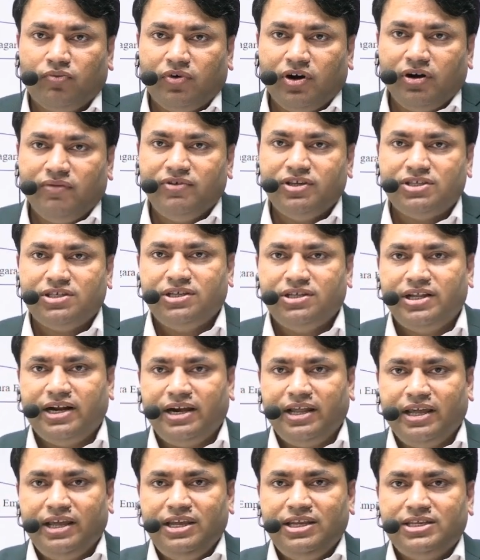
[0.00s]
we see that
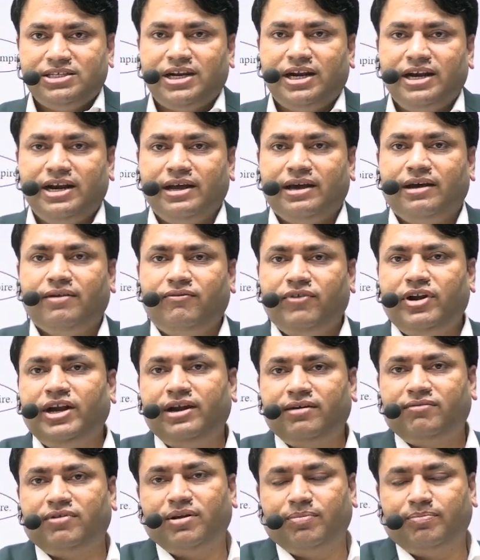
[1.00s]
each and every
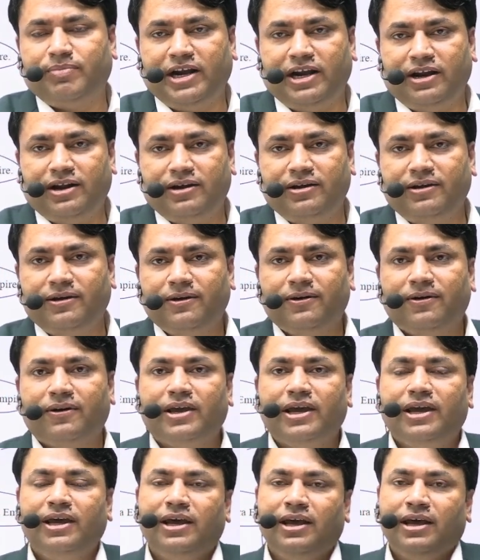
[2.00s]
development, okay,
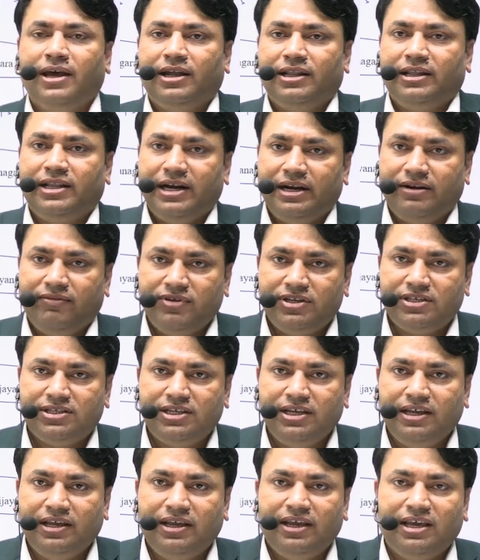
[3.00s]
that we
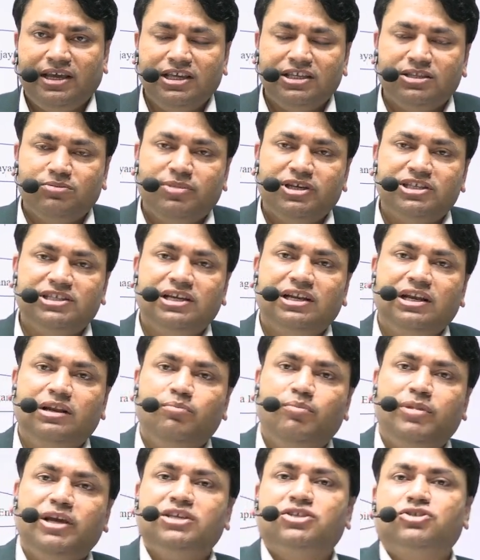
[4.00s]
see is basically
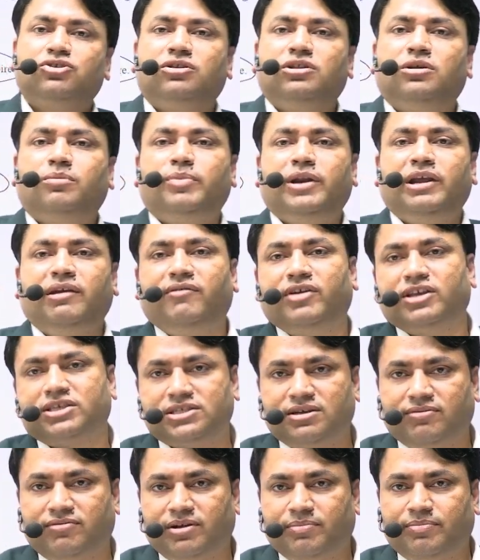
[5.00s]
based on the previous
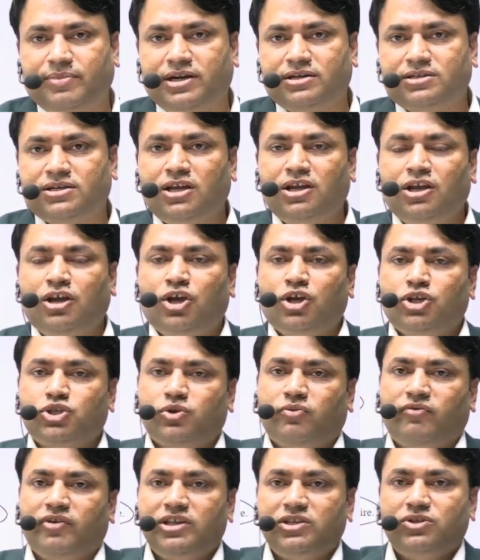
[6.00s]
developments. So
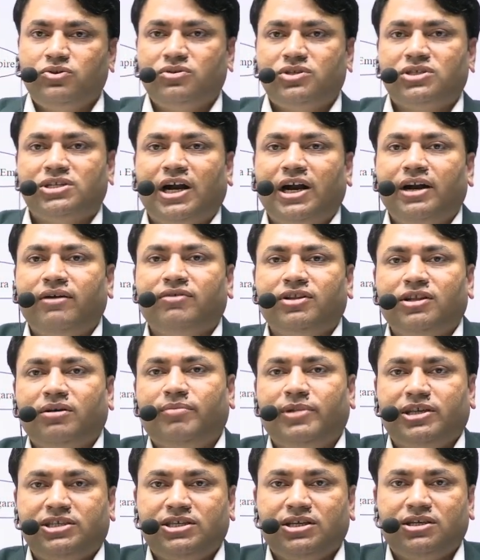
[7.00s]
once you start with the
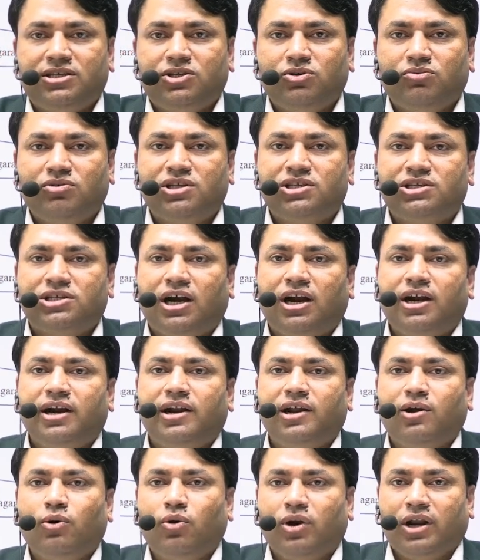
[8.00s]
basics, you will start
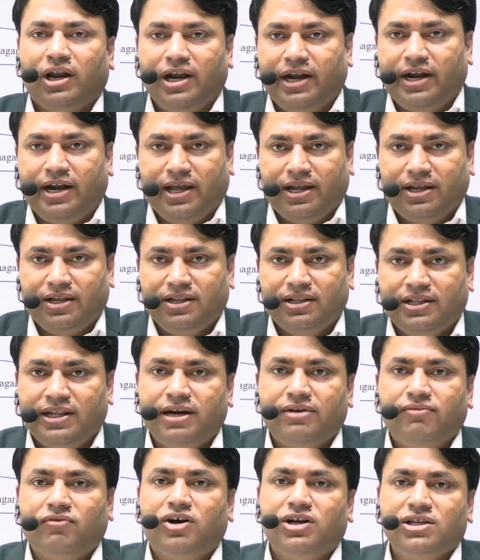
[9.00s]
correlating that
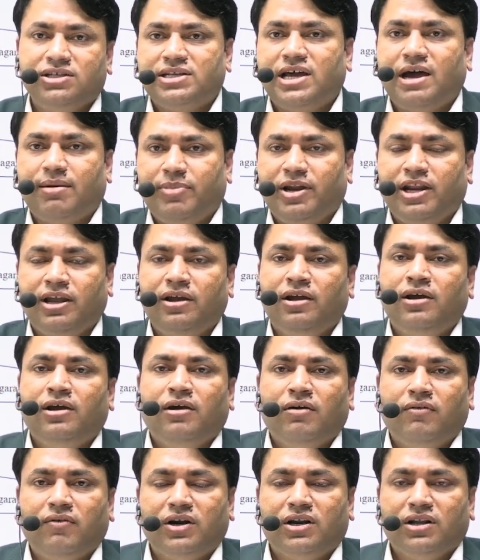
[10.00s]
what is happening,
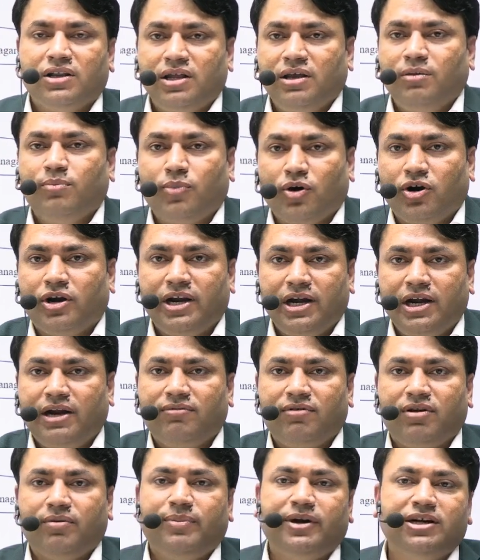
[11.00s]
what are the important
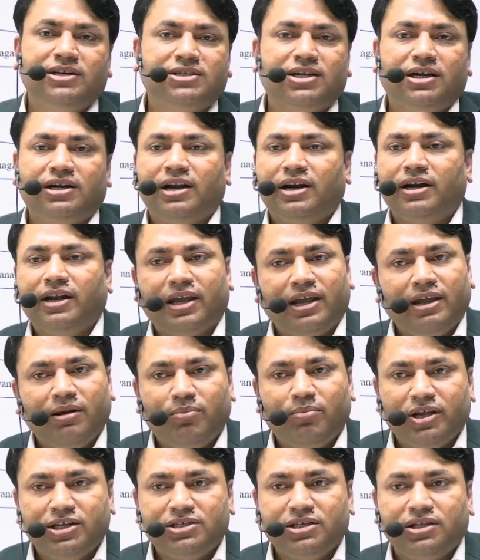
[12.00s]
developments that are taking place
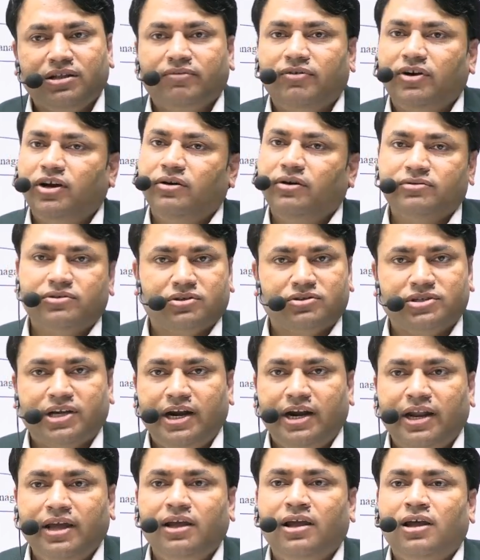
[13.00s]
in the field of society,
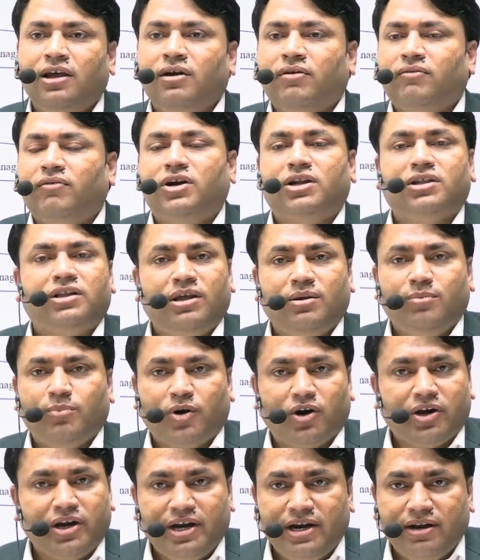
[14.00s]
what are the
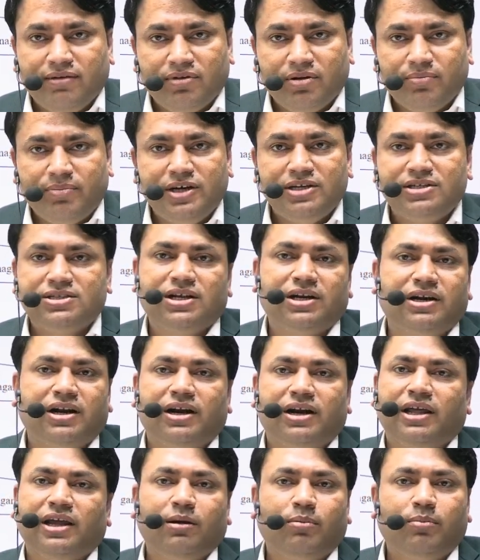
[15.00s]
important developments that are taking
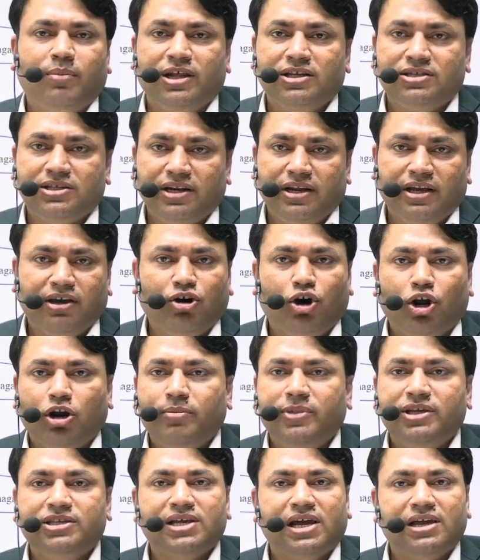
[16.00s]
place in economy,
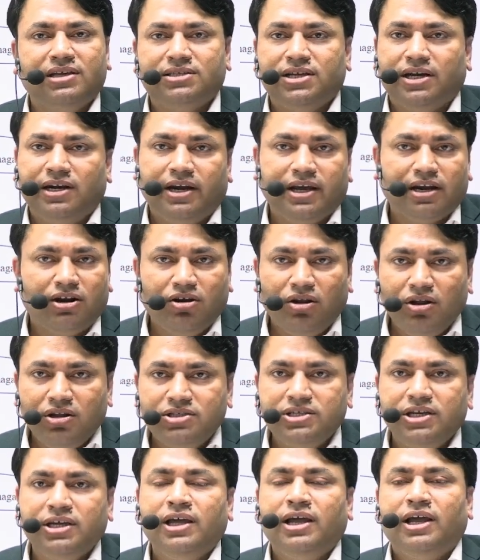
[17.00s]
science and technology,
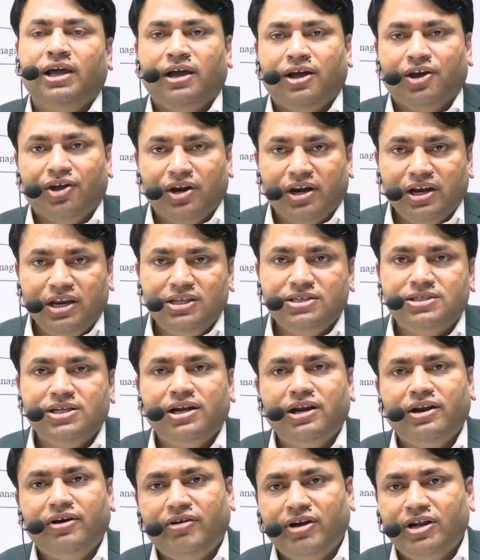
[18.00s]
religion,
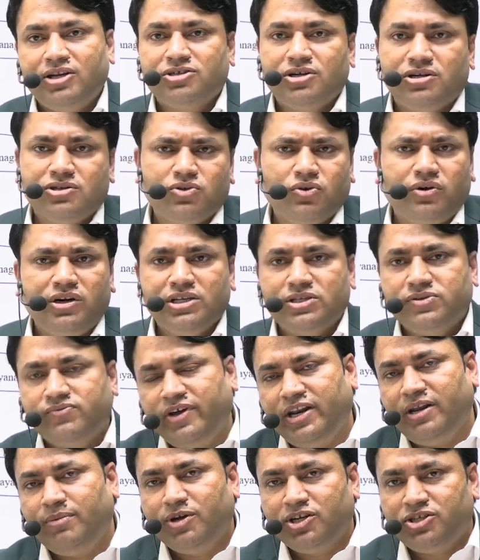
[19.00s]
literature. So it is very
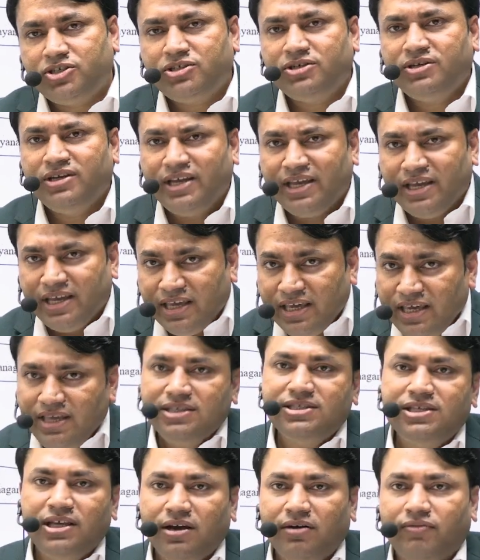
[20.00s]
much
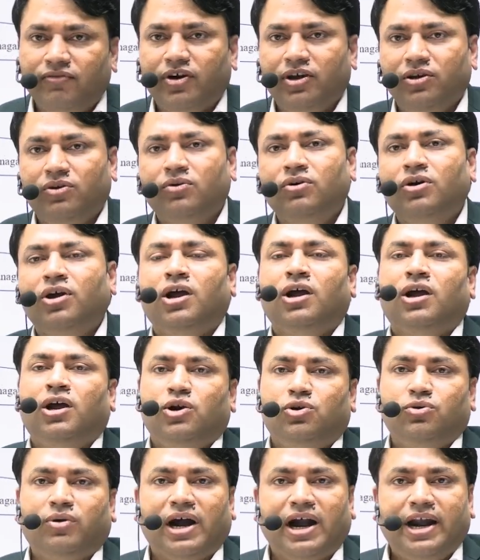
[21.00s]
easier for you to
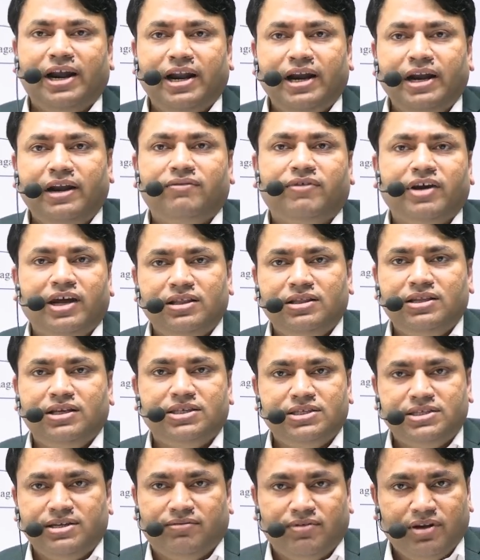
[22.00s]
identify these
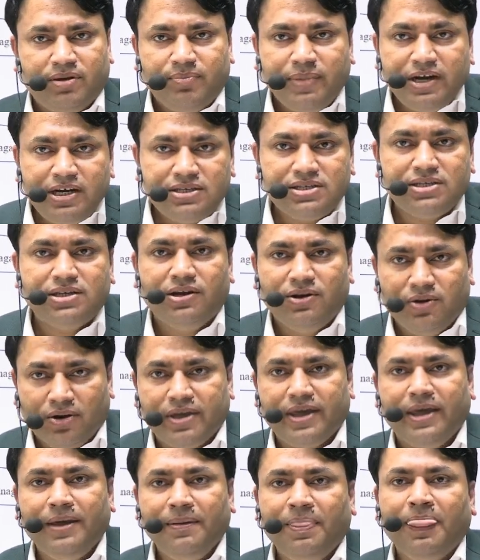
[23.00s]
developments. Okay,
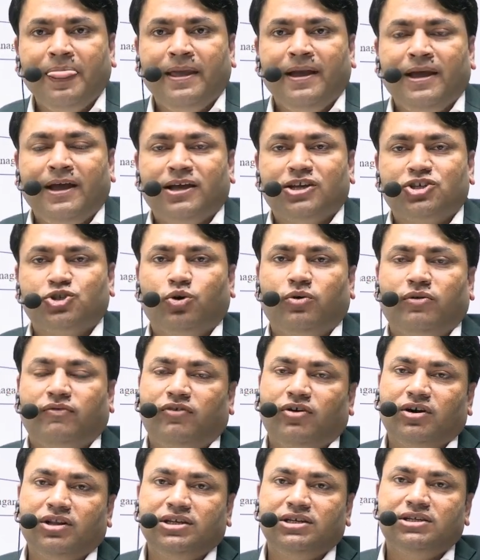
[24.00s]
so for
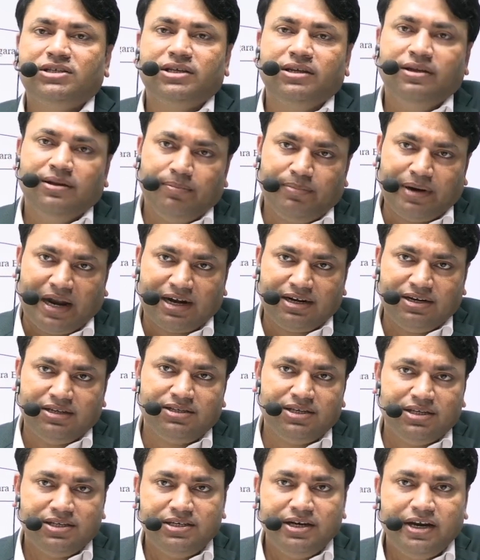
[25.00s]
this practice is
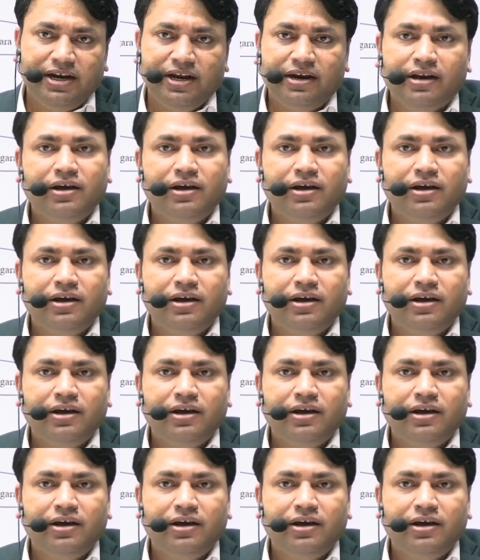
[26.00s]
needed.